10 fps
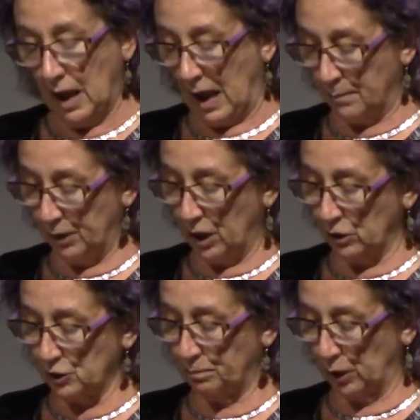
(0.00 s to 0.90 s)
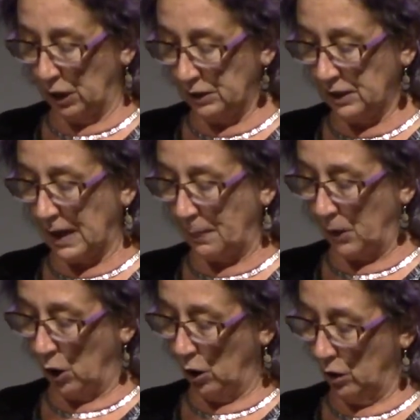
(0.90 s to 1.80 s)
and because blood and the
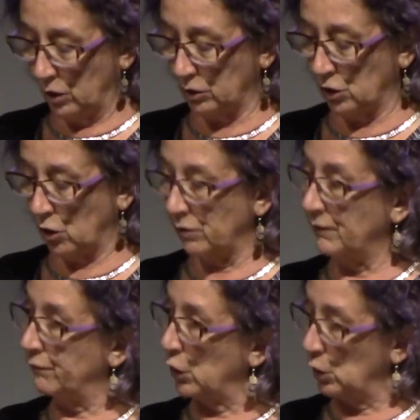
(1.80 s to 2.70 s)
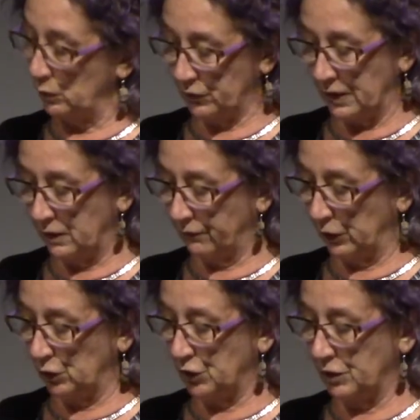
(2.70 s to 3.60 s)
heart are involved in the
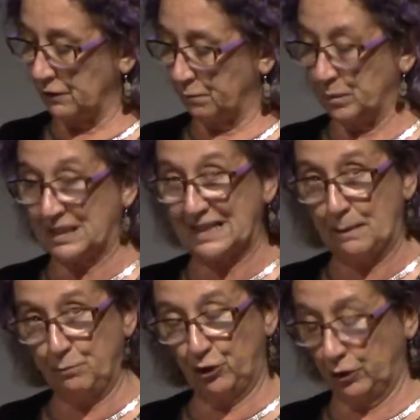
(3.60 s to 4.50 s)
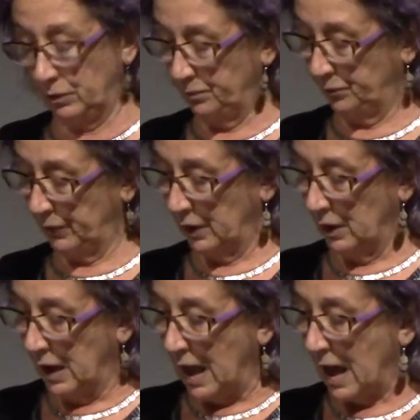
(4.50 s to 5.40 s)
functions of perception,
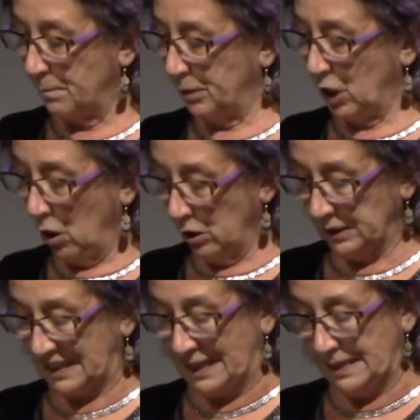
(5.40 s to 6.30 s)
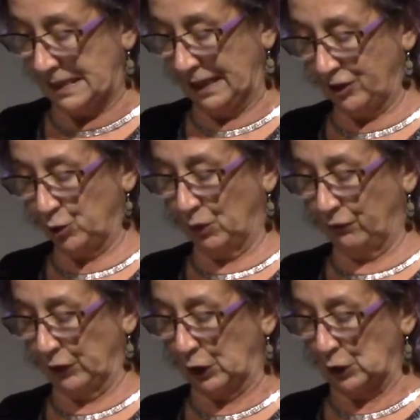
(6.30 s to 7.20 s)
and because intellectual
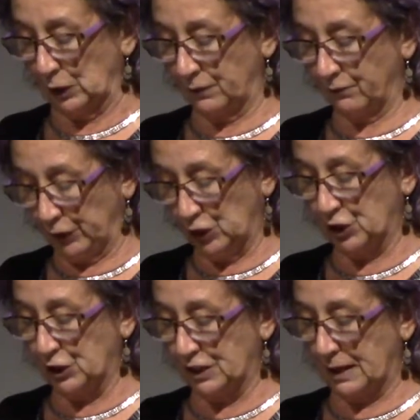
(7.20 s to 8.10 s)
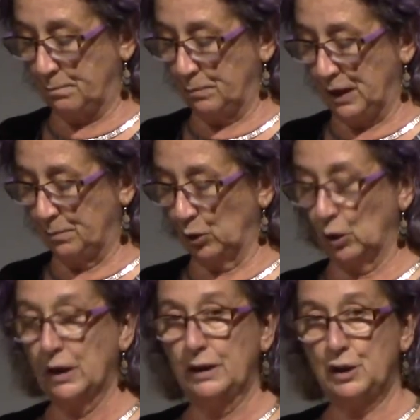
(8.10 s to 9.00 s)
functions in
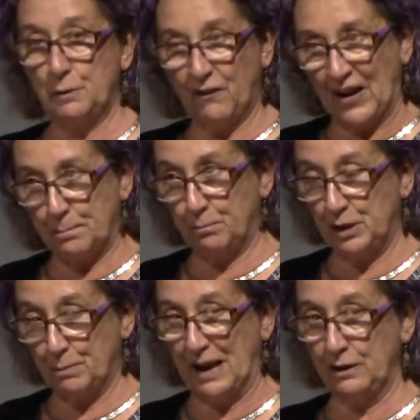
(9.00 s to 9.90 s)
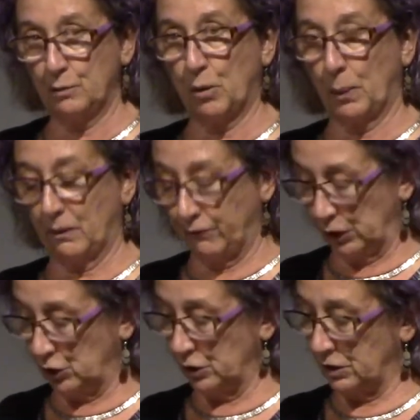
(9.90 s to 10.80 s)
people depend upon the
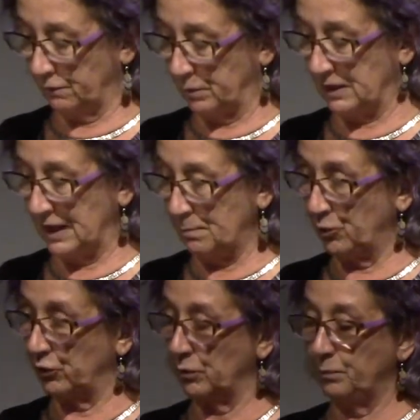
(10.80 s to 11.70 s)
functions of perception,